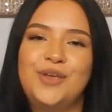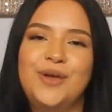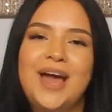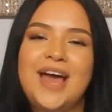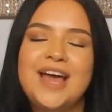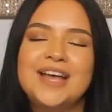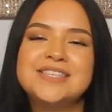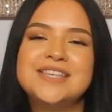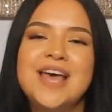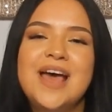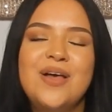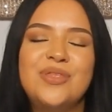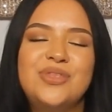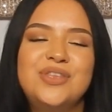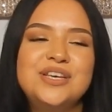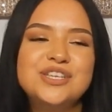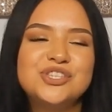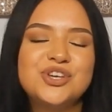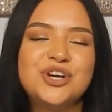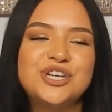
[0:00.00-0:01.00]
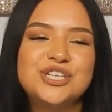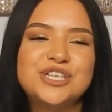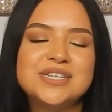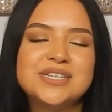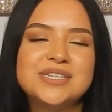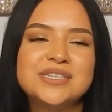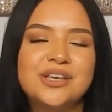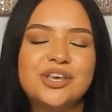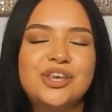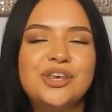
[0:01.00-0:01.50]
You guys, these are
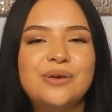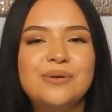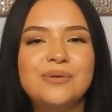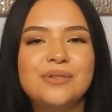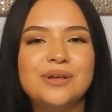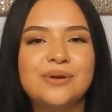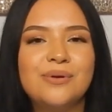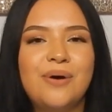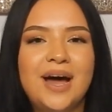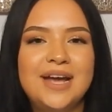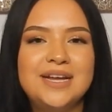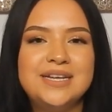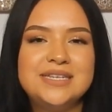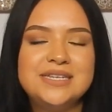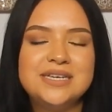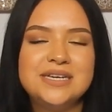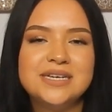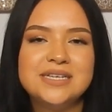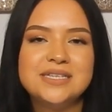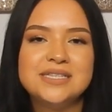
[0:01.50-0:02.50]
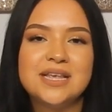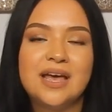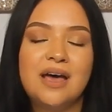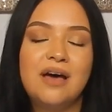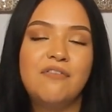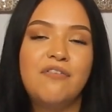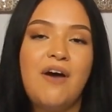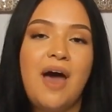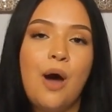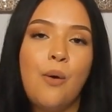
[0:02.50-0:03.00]
just cute little ideas
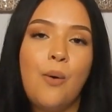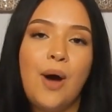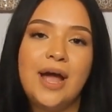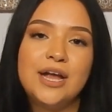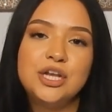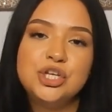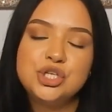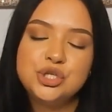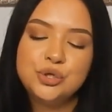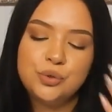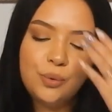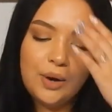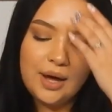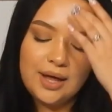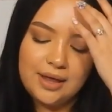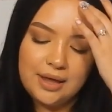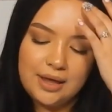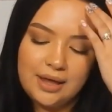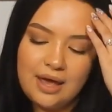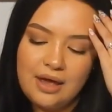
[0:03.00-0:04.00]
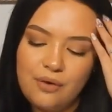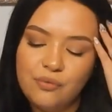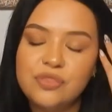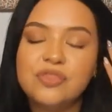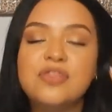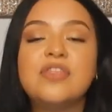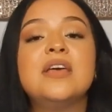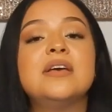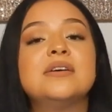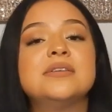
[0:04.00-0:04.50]
of how I do
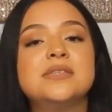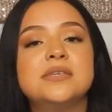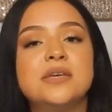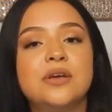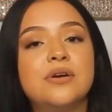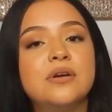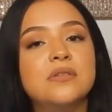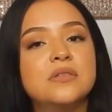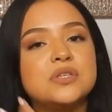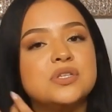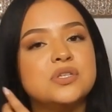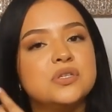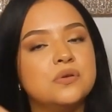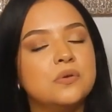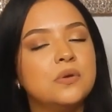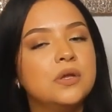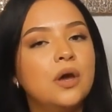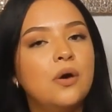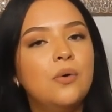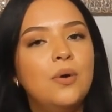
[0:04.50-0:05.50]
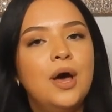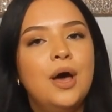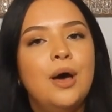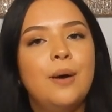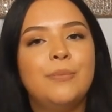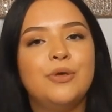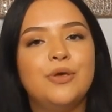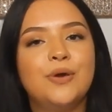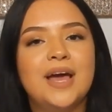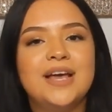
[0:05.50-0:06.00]
things here in the studio,
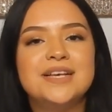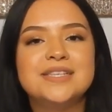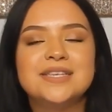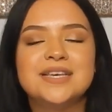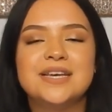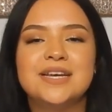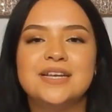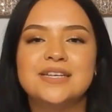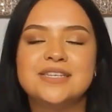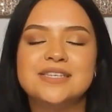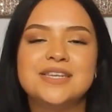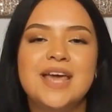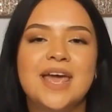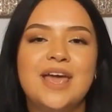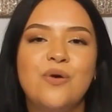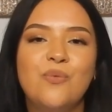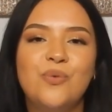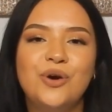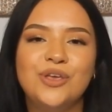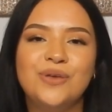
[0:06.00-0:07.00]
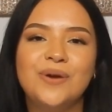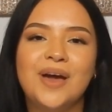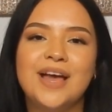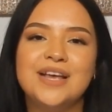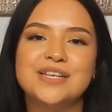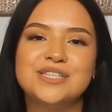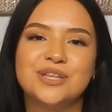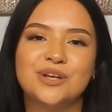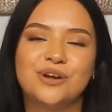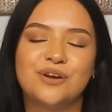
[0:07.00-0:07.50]
but you guys can take what you
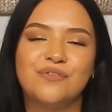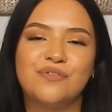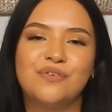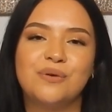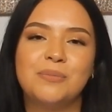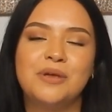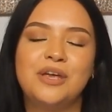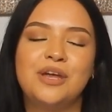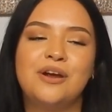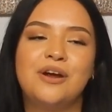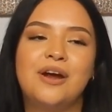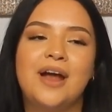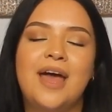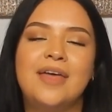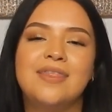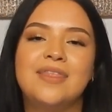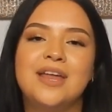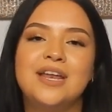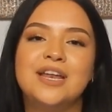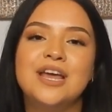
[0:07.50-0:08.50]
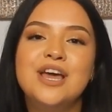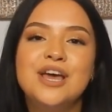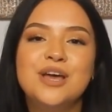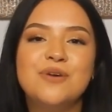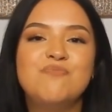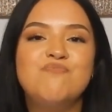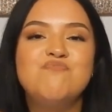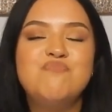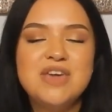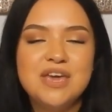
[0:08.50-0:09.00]
guys learn from here and then
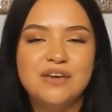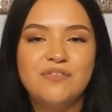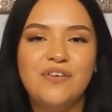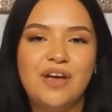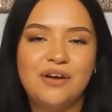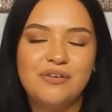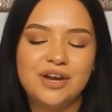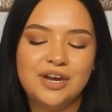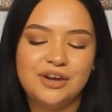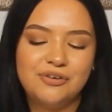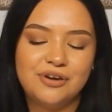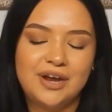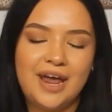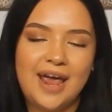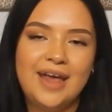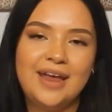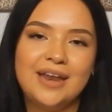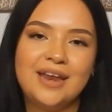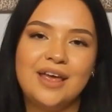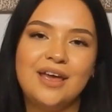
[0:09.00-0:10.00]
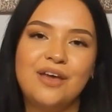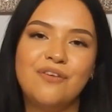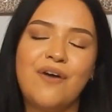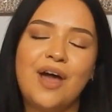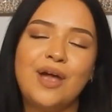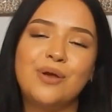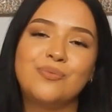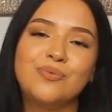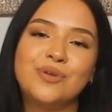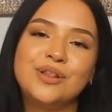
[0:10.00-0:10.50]
be very creative.
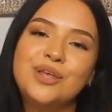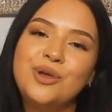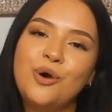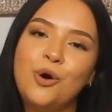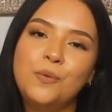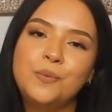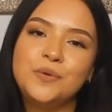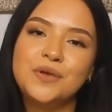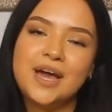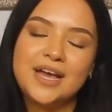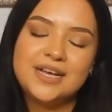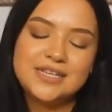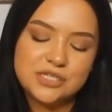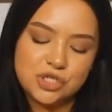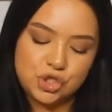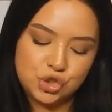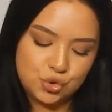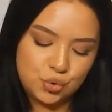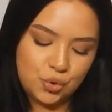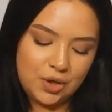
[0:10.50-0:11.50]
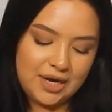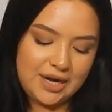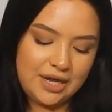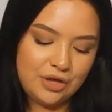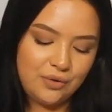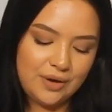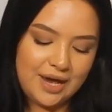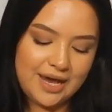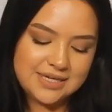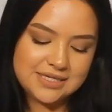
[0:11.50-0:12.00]
I really hope you guys enjoyed
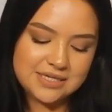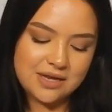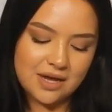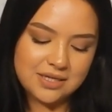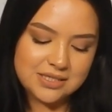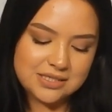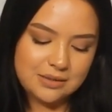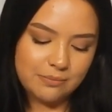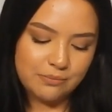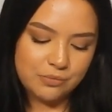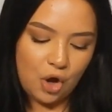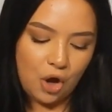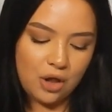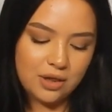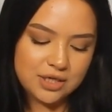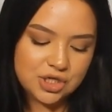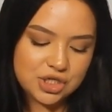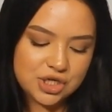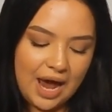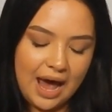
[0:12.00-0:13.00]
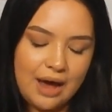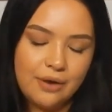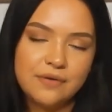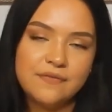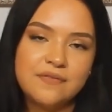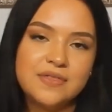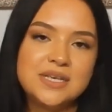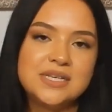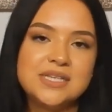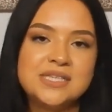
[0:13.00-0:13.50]
and you guys got some knowledge out
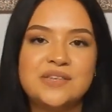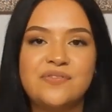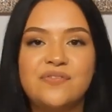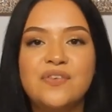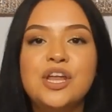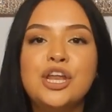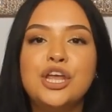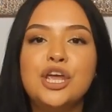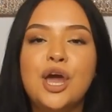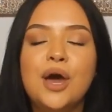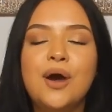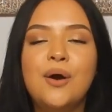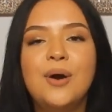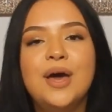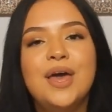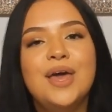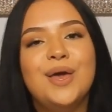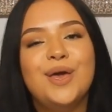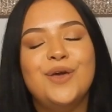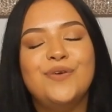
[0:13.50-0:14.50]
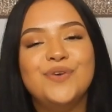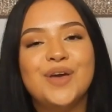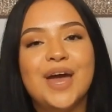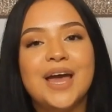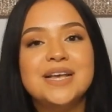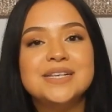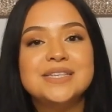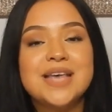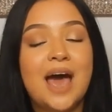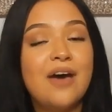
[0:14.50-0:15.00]
of this video. If you
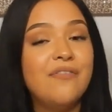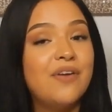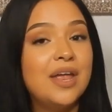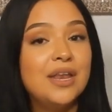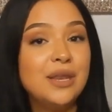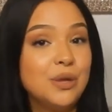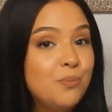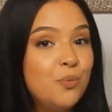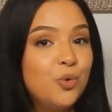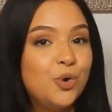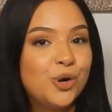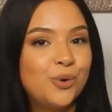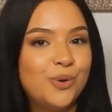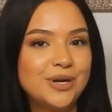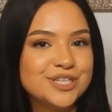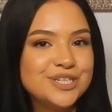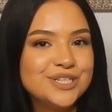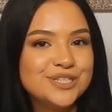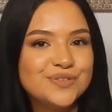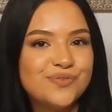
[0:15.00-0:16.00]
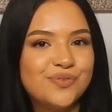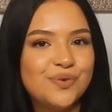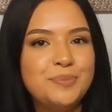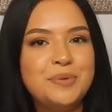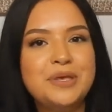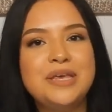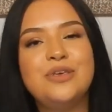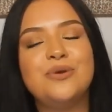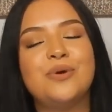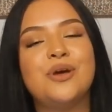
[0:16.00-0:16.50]
guys have any more questions for
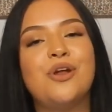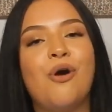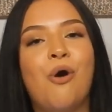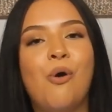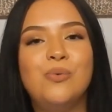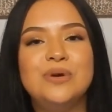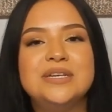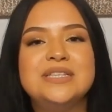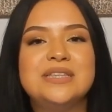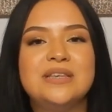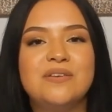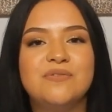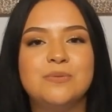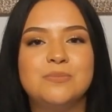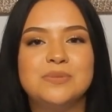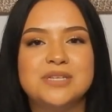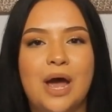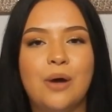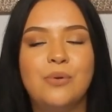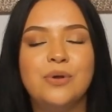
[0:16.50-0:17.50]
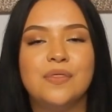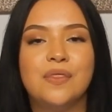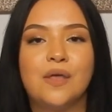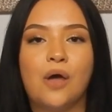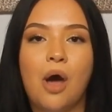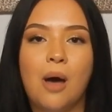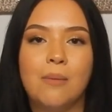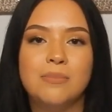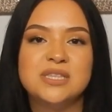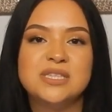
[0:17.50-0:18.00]
me, you can always leave them down in the
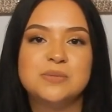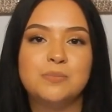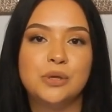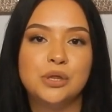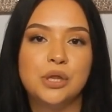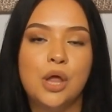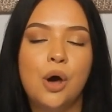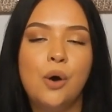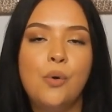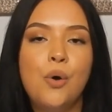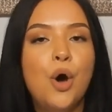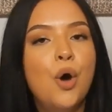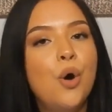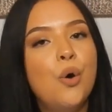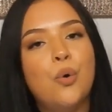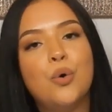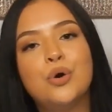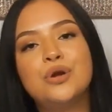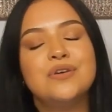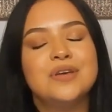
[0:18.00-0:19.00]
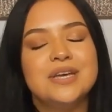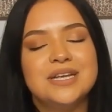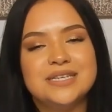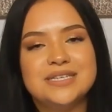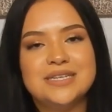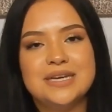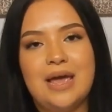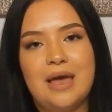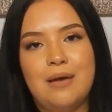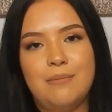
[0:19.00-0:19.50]
comments below, or you can
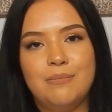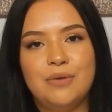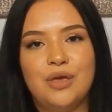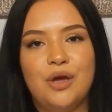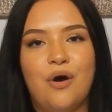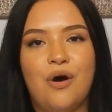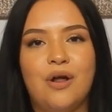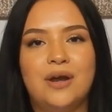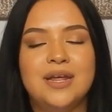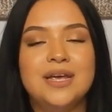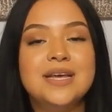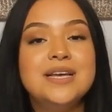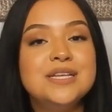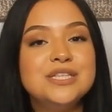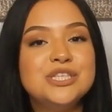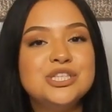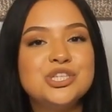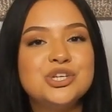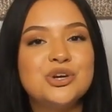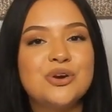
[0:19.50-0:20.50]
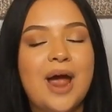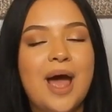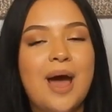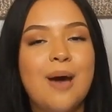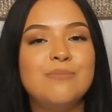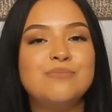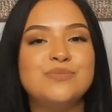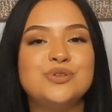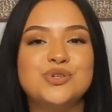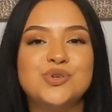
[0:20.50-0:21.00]
DM me on
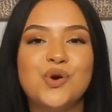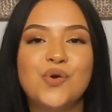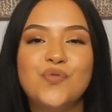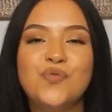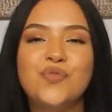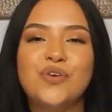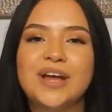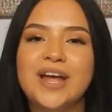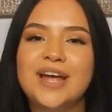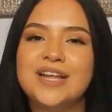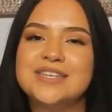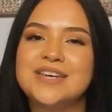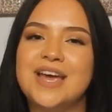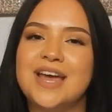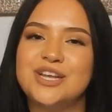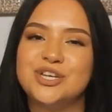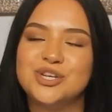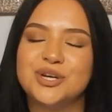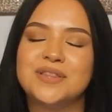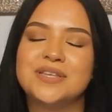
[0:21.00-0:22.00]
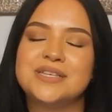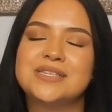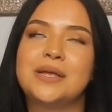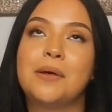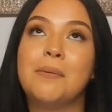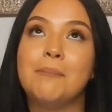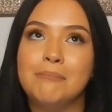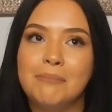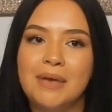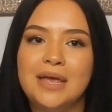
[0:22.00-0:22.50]
Instagram. Don't forget to enter this
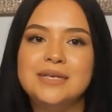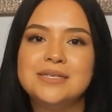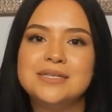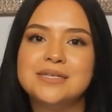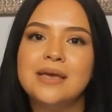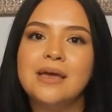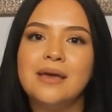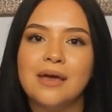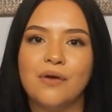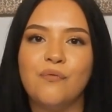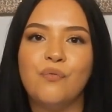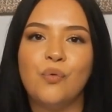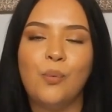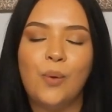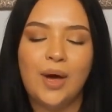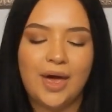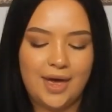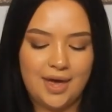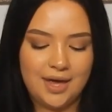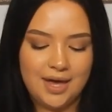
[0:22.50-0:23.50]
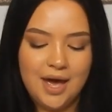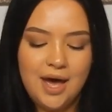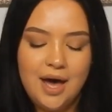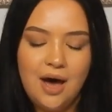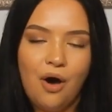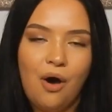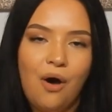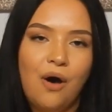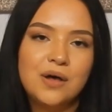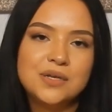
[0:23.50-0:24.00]
amazing giveaway.
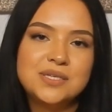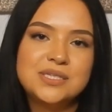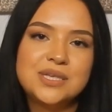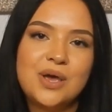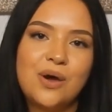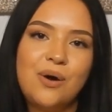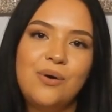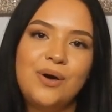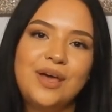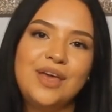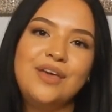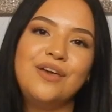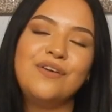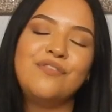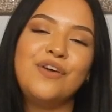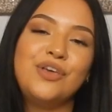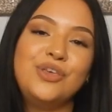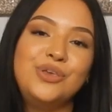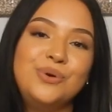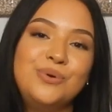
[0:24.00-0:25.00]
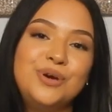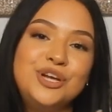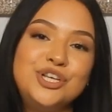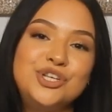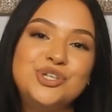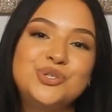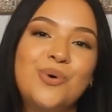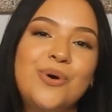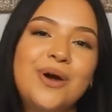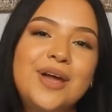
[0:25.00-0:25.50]
Also, if you
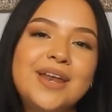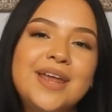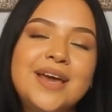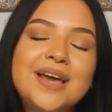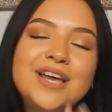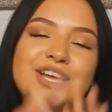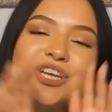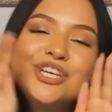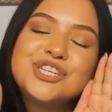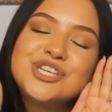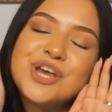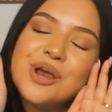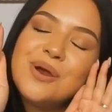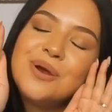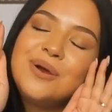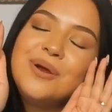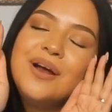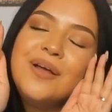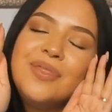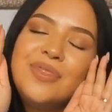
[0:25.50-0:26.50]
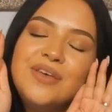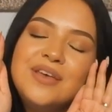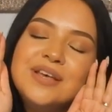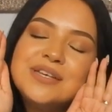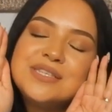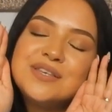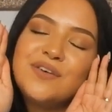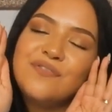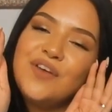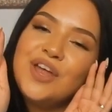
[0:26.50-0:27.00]
enjoyed, share
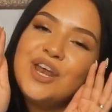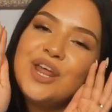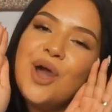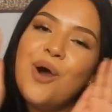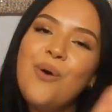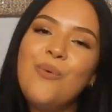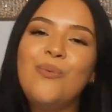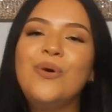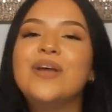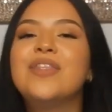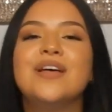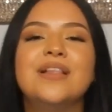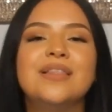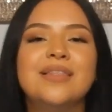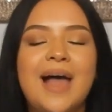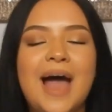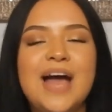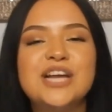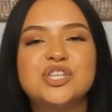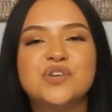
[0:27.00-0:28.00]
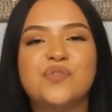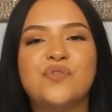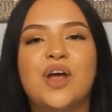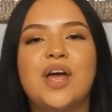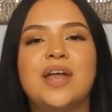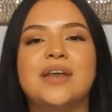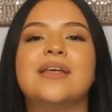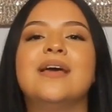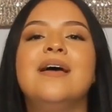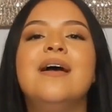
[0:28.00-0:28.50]
this video with a lash
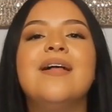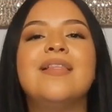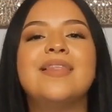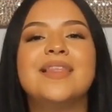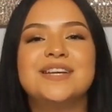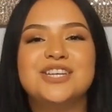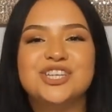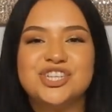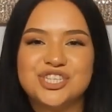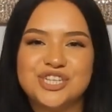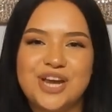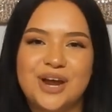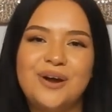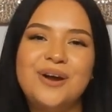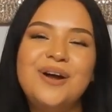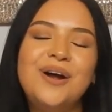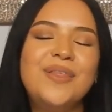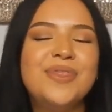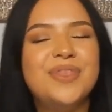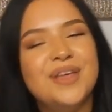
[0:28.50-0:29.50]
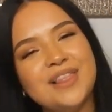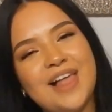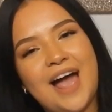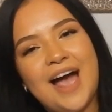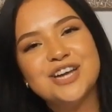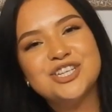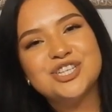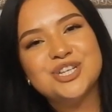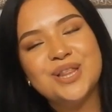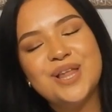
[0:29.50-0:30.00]
friend. Let's share the
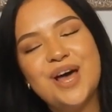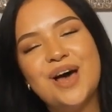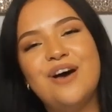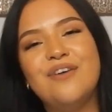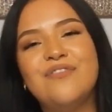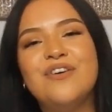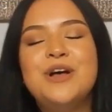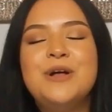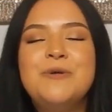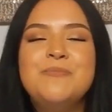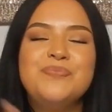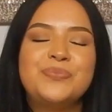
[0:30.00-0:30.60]
lash love.